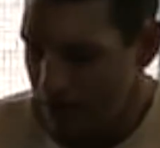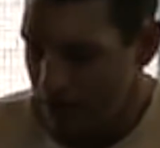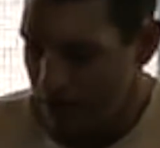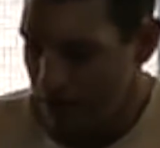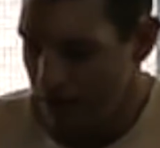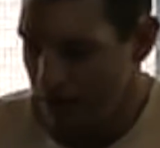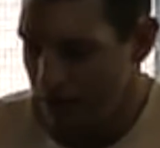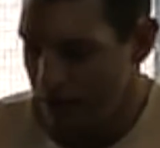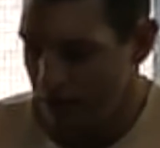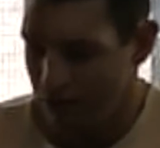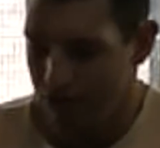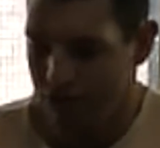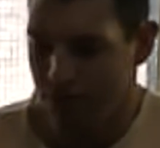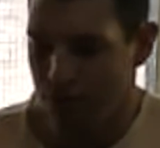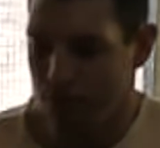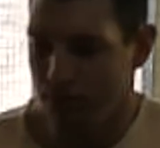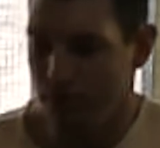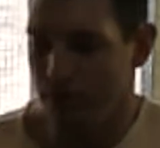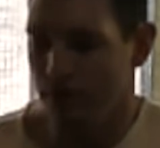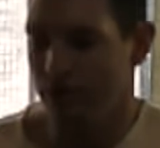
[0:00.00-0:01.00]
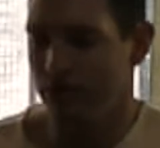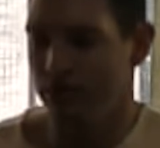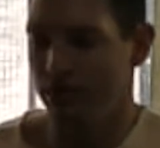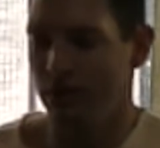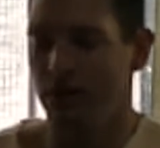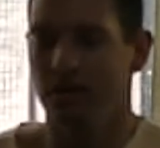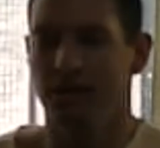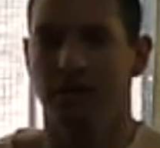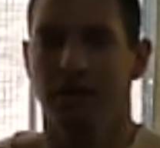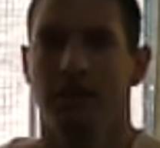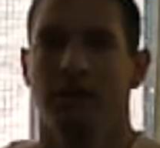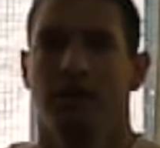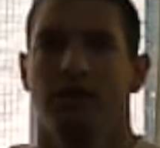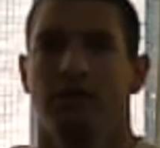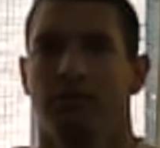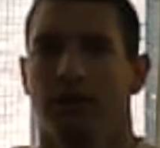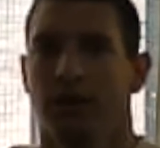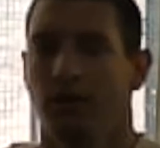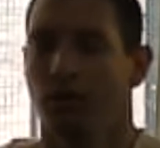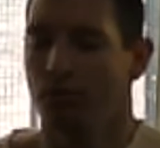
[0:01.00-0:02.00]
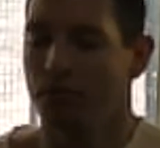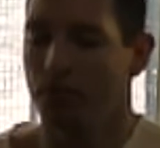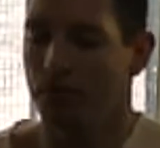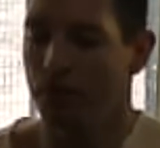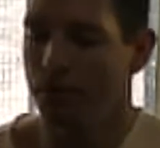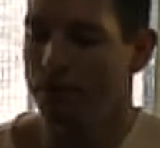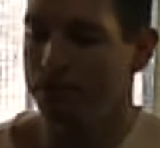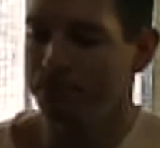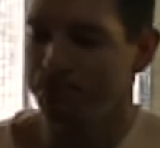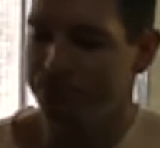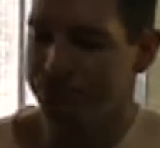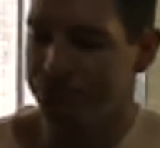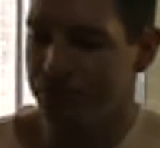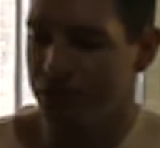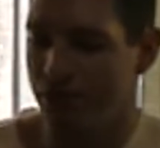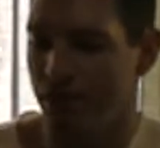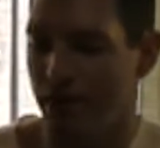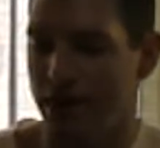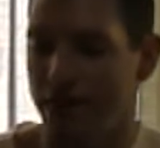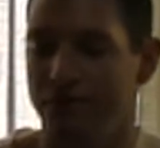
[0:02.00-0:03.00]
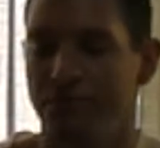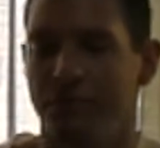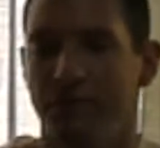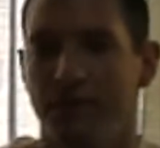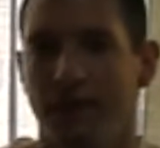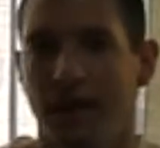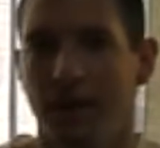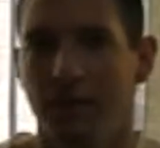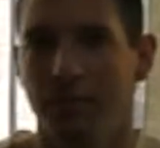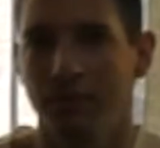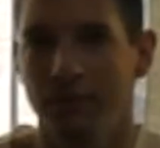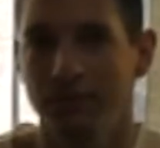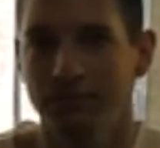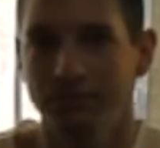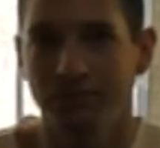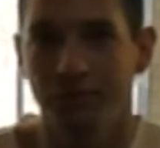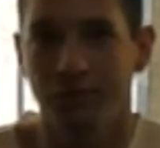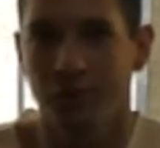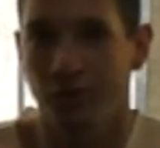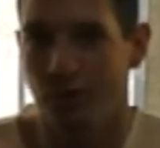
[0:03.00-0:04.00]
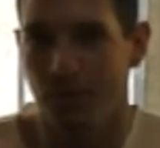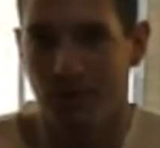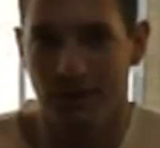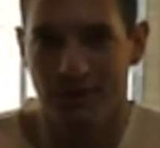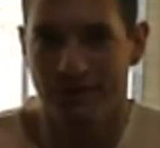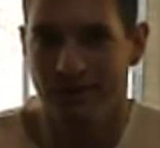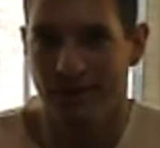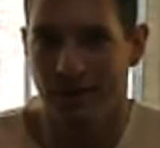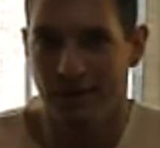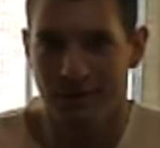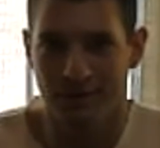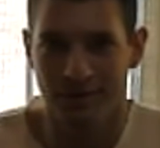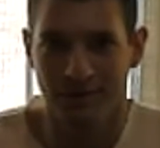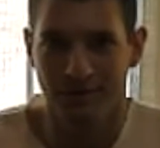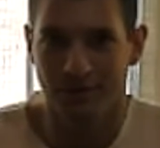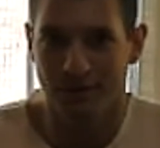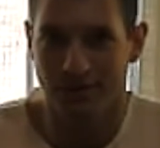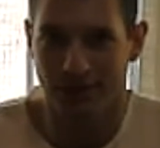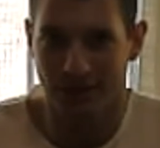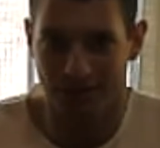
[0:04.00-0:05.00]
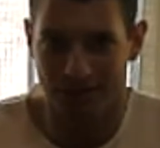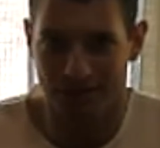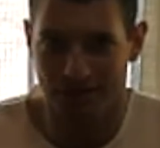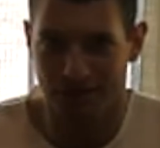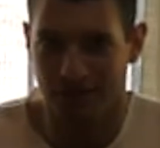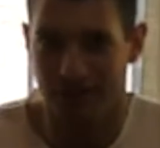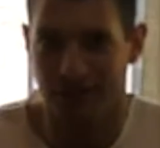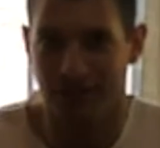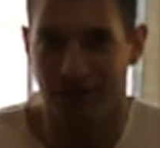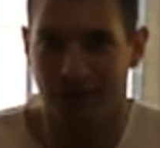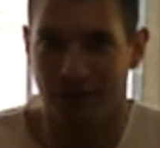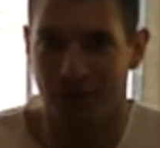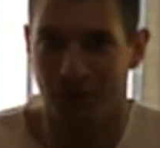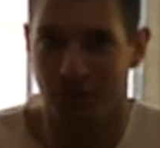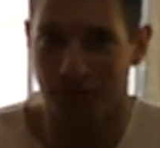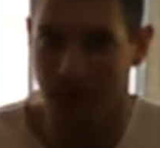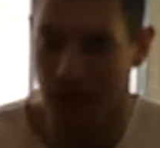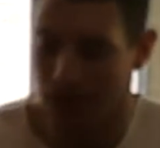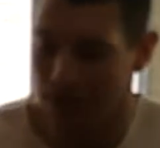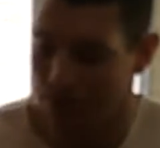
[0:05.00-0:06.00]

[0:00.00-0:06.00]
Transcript: nothing to write home about. Granny Smith apple took away the sourness, so it tasted just like a normal